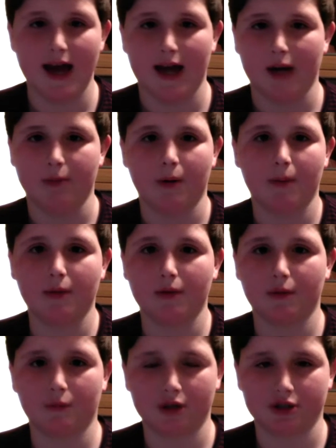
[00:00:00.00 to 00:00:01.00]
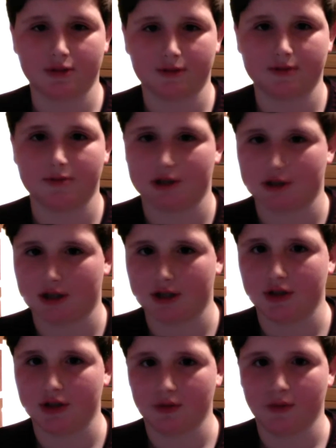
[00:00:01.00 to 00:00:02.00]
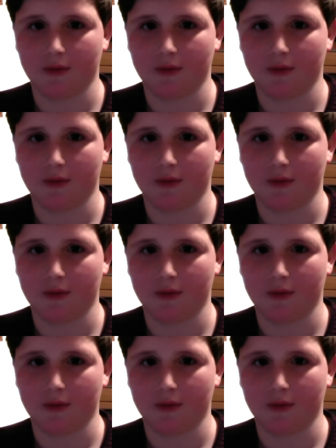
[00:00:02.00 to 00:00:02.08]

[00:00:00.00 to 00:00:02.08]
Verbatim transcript: and I probably wouldn't watch them as much as I do.